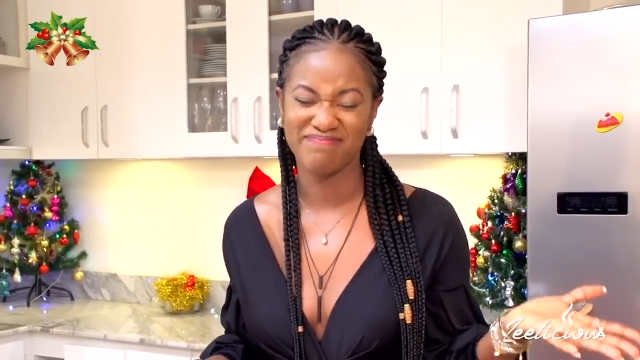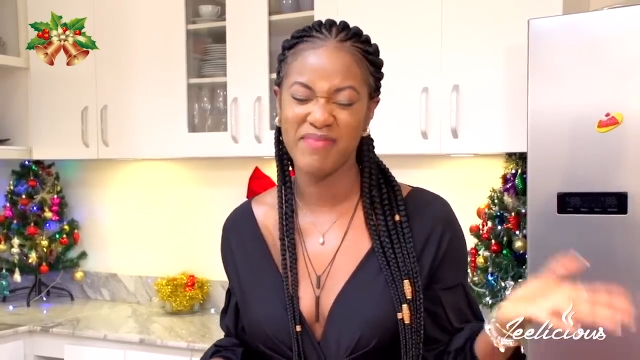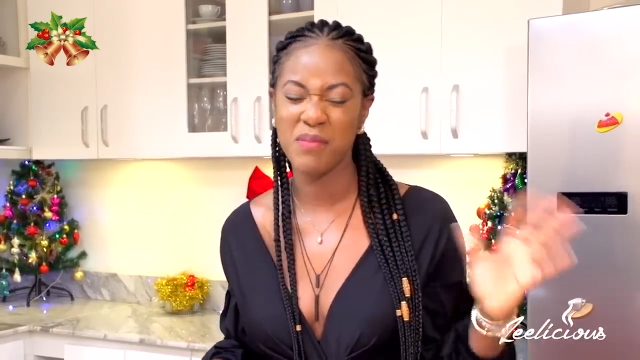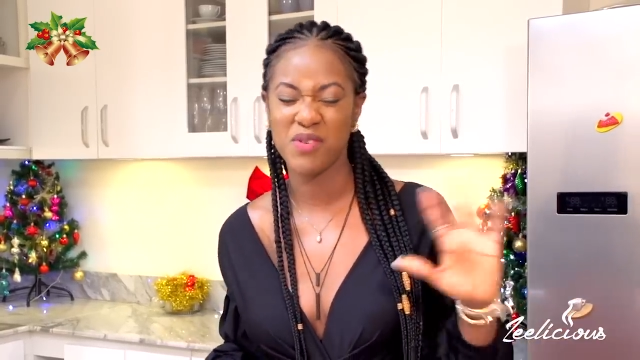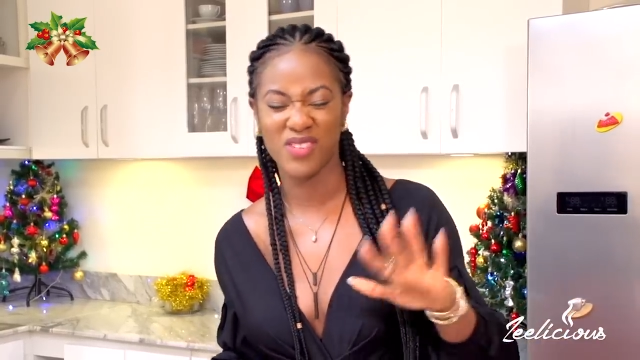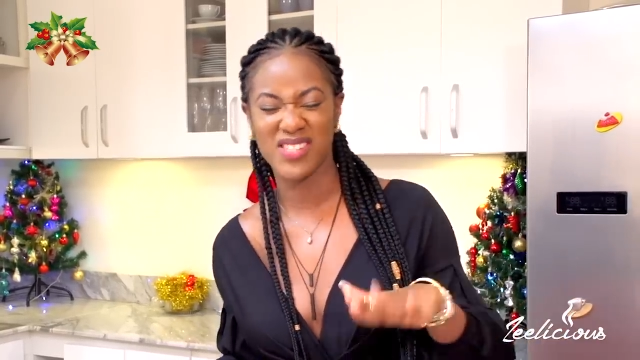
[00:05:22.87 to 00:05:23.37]

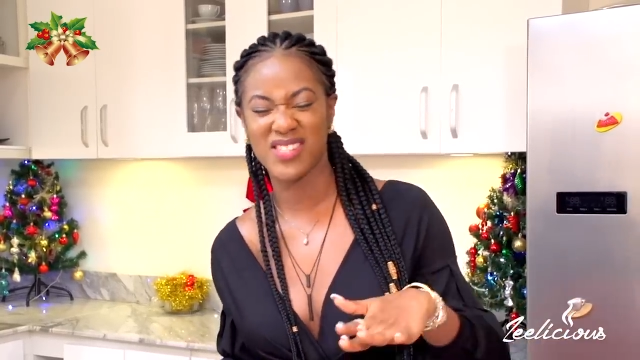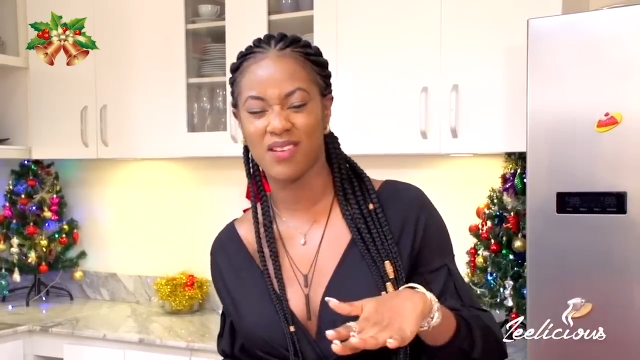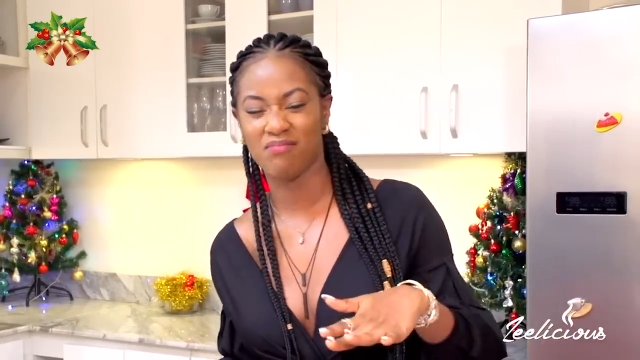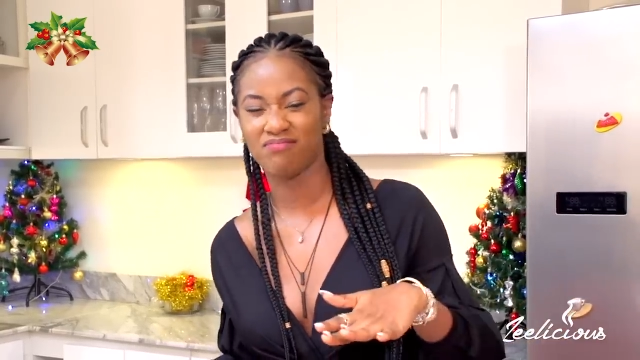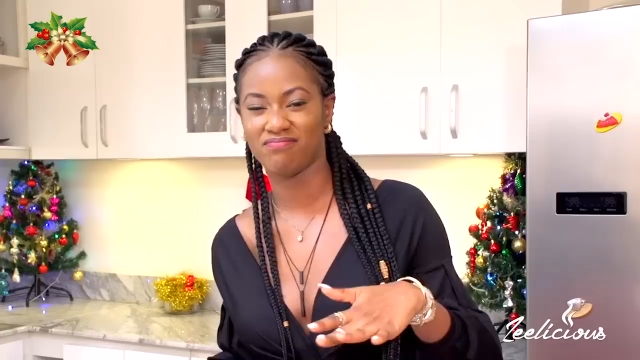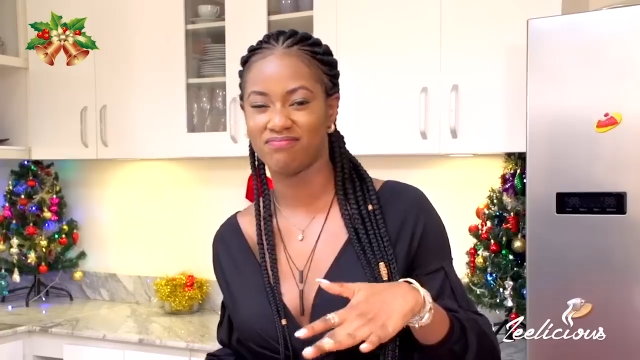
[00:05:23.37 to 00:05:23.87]
Maybe not
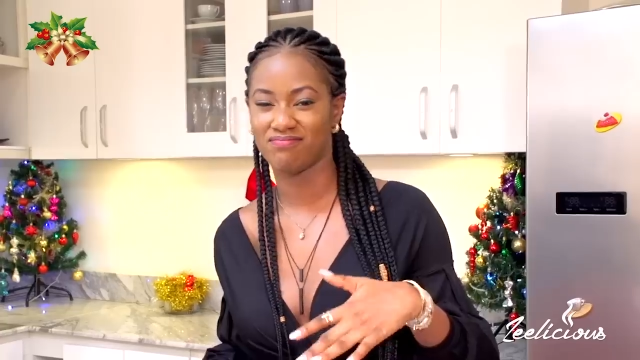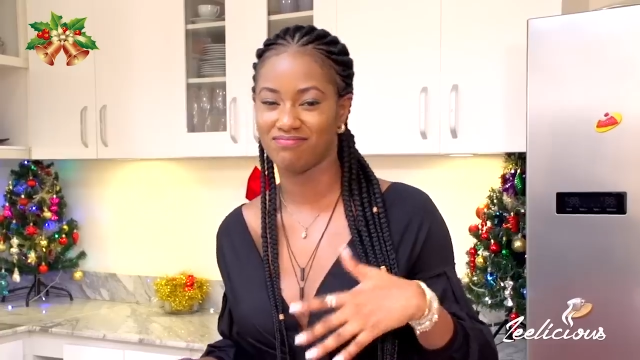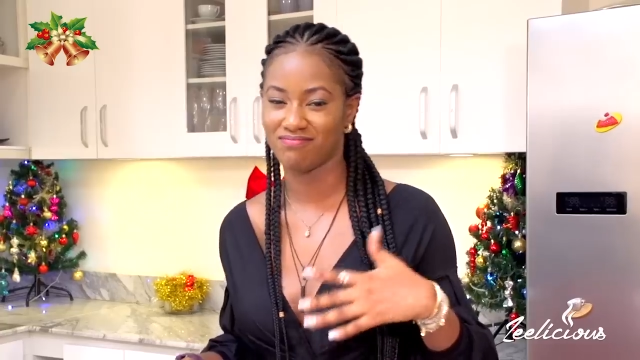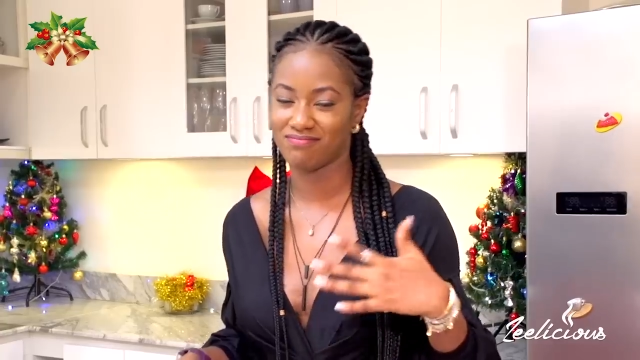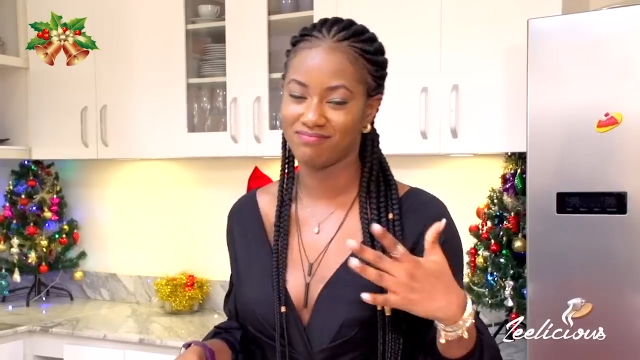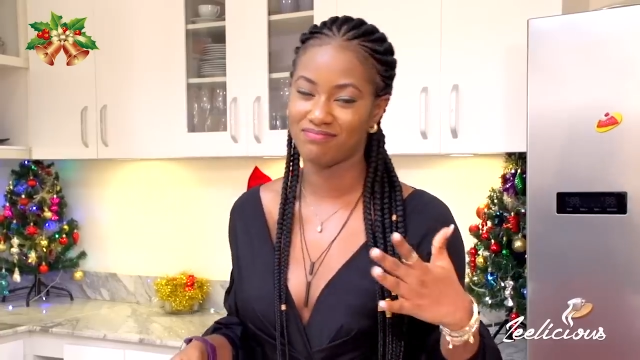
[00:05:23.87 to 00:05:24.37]
same,
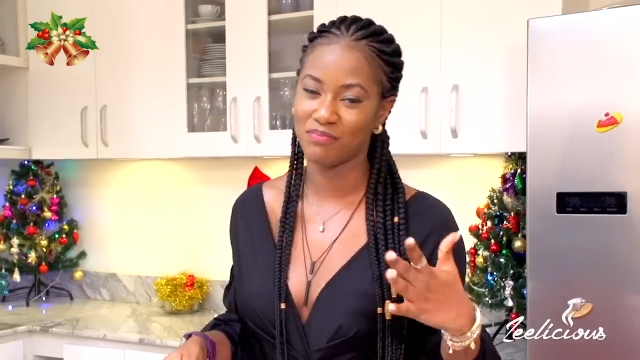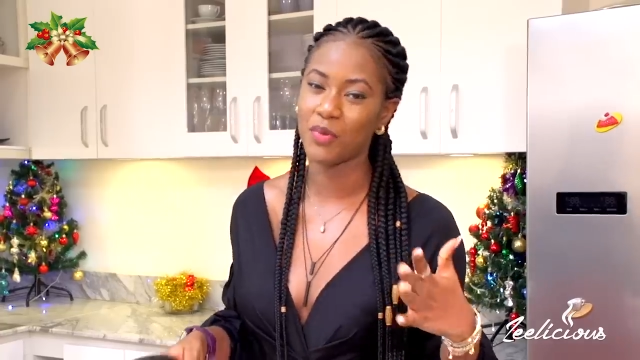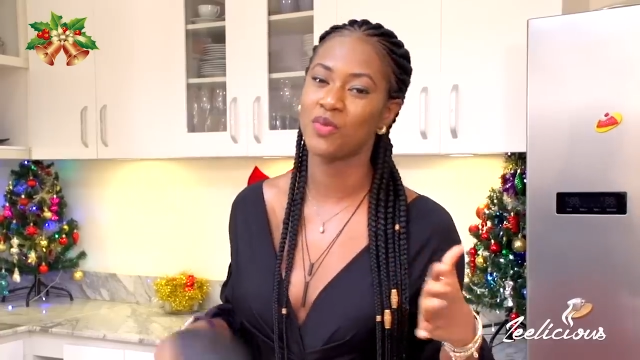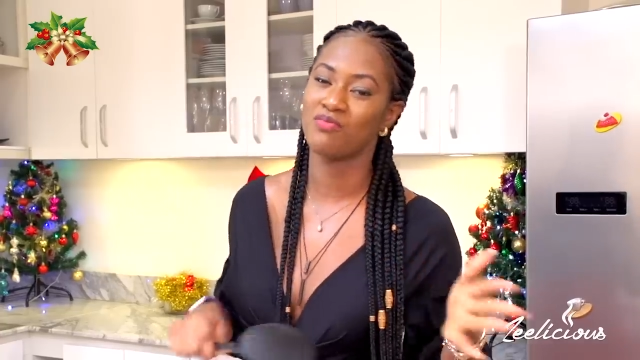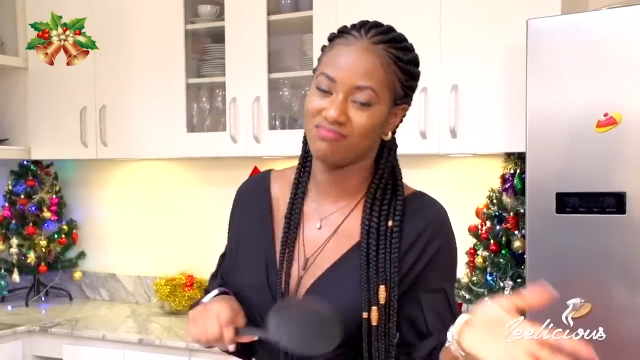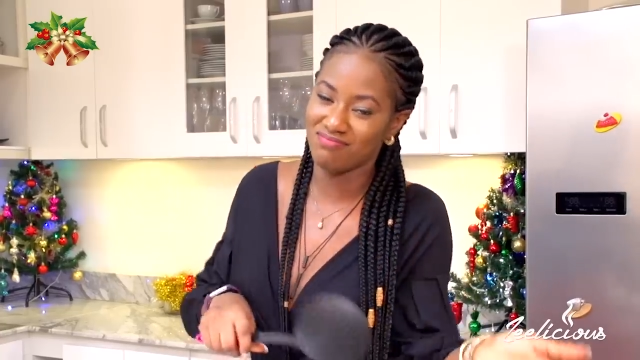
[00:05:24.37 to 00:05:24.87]

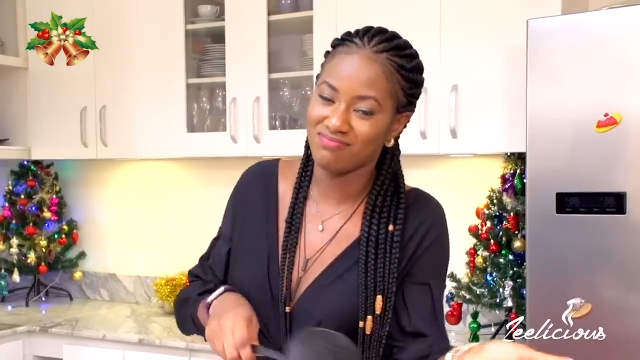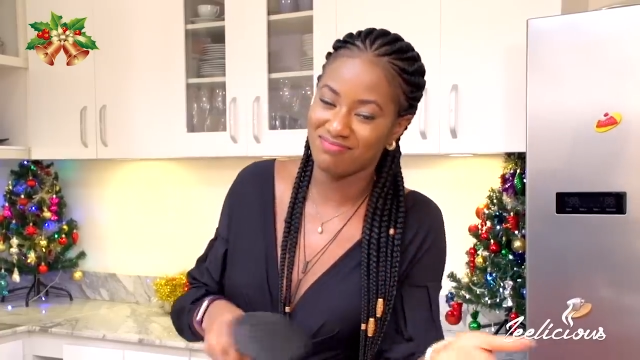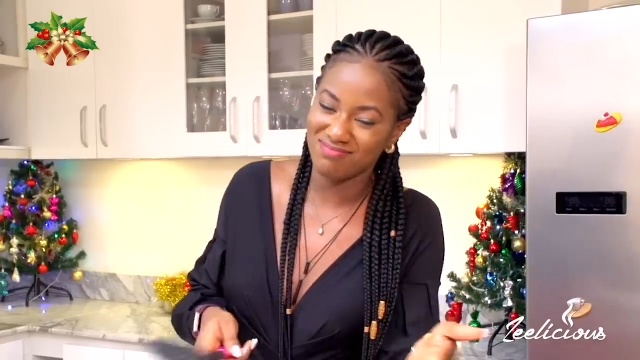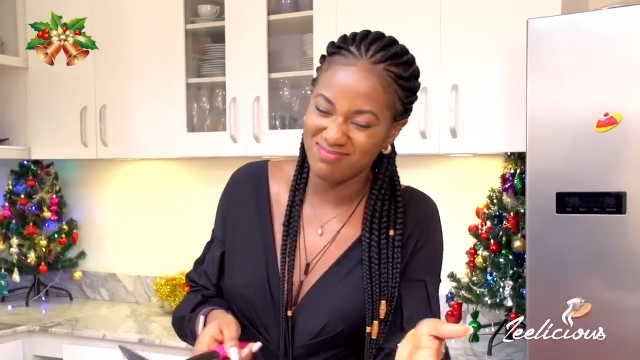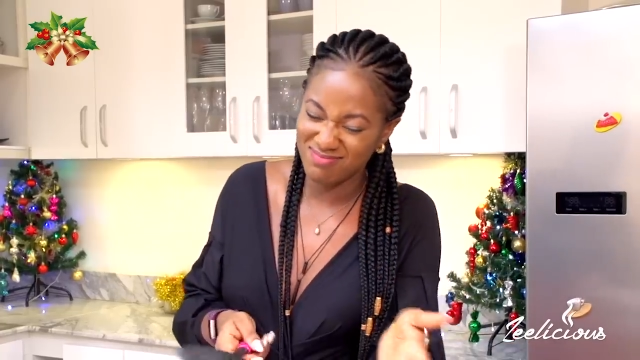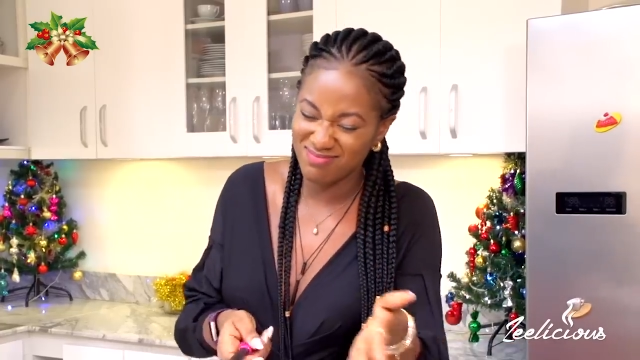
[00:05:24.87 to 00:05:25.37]
but
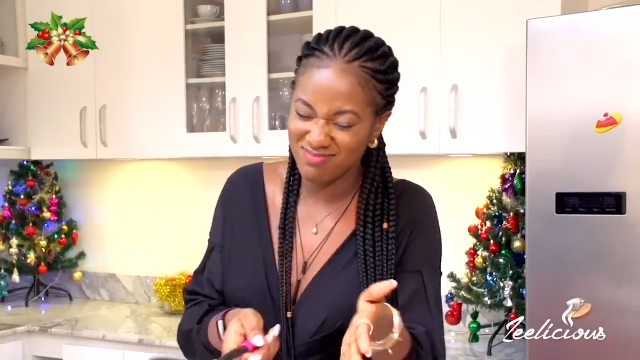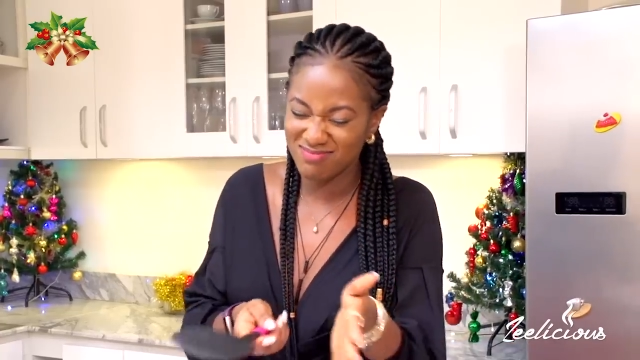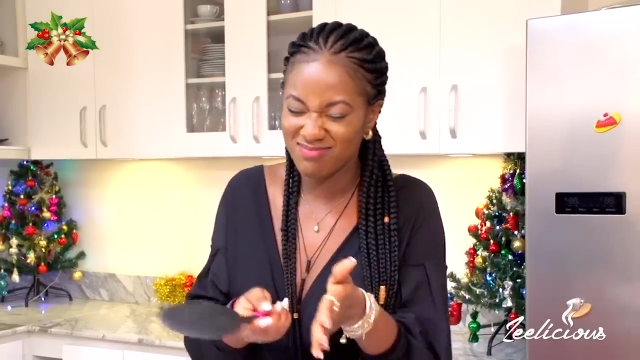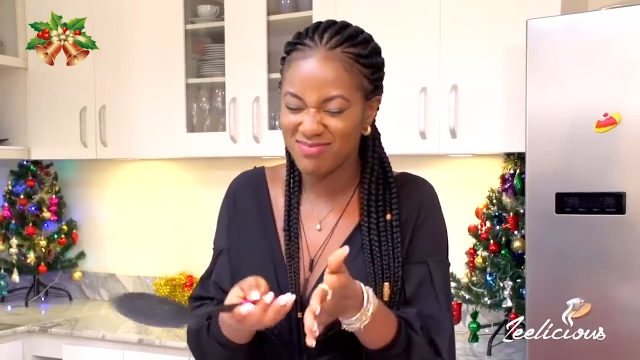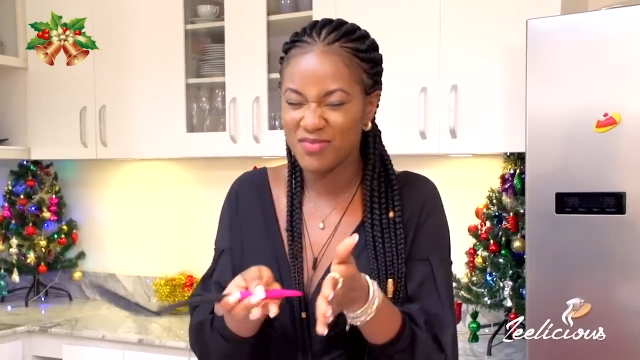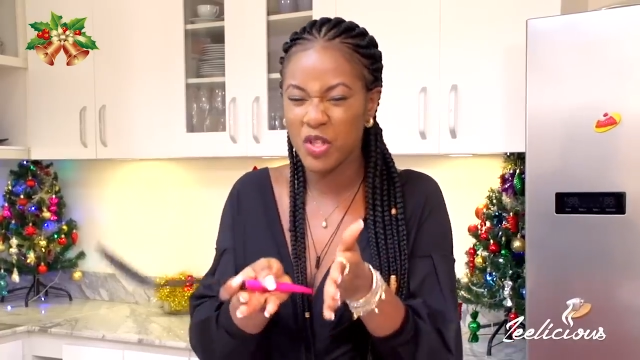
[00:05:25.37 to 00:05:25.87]

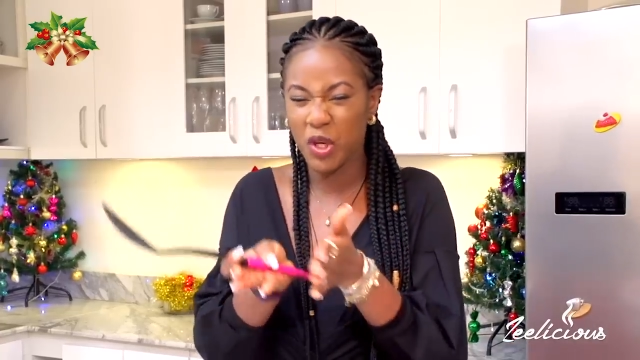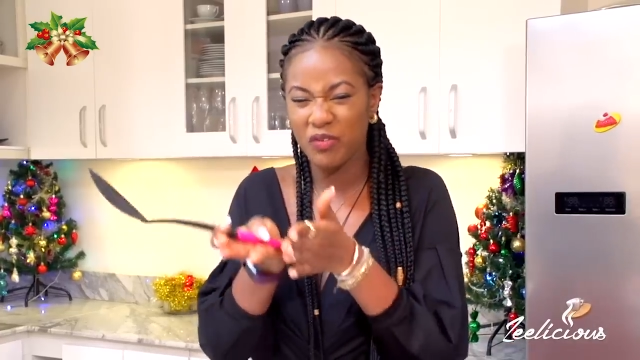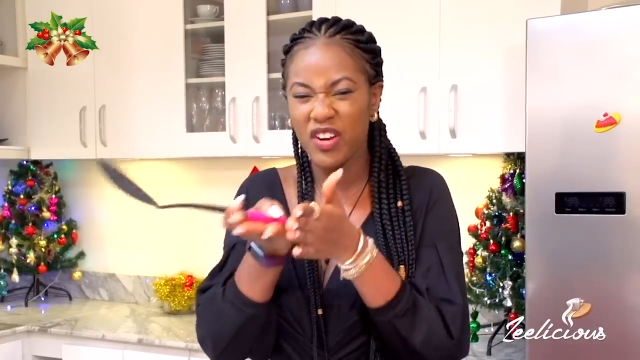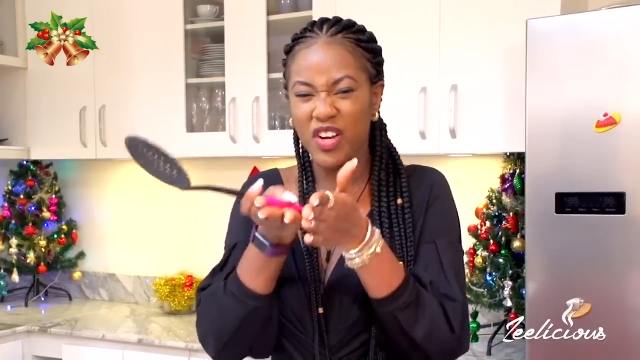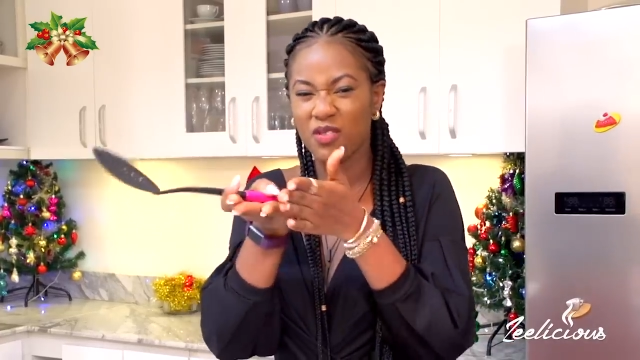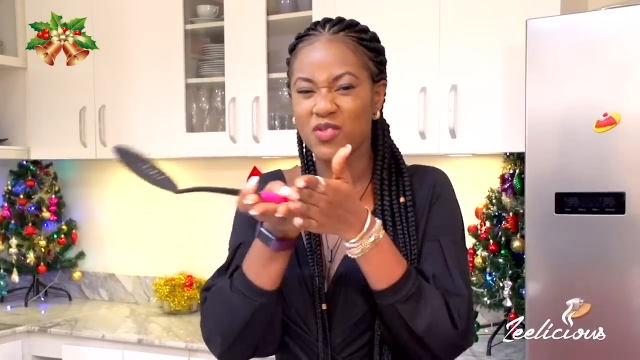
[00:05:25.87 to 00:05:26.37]

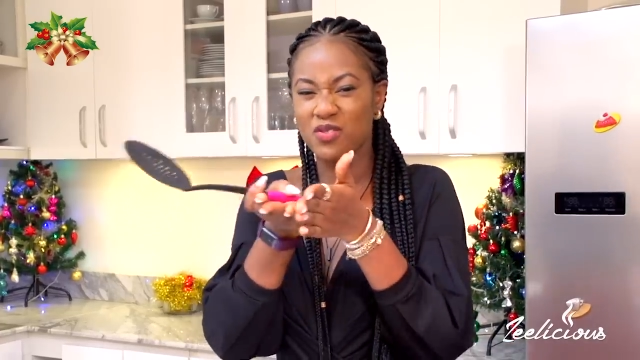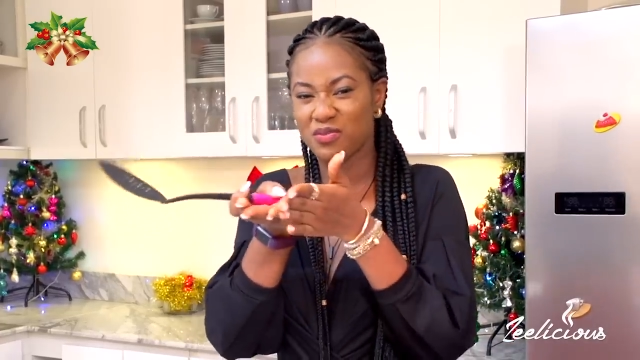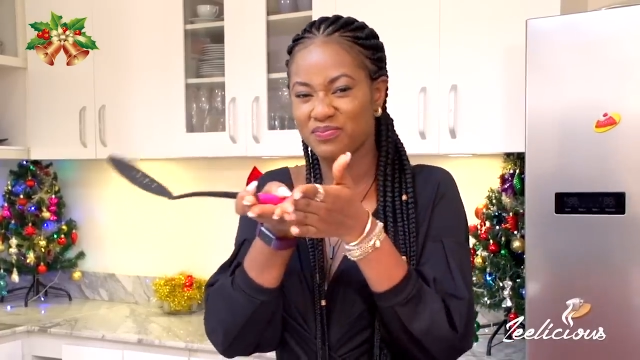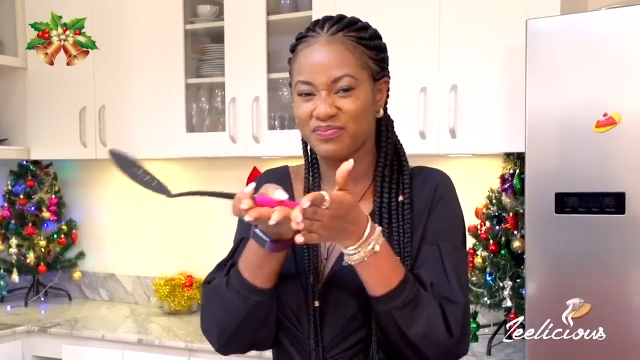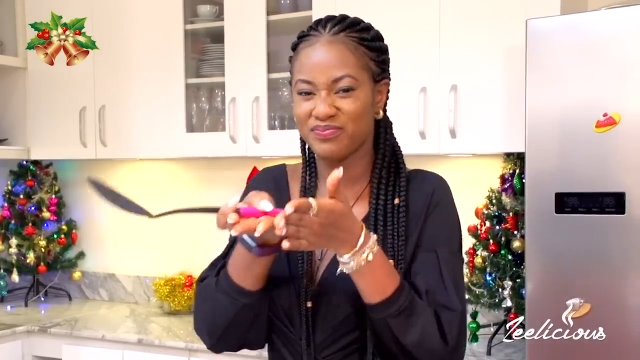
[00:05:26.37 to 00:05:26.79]
very close.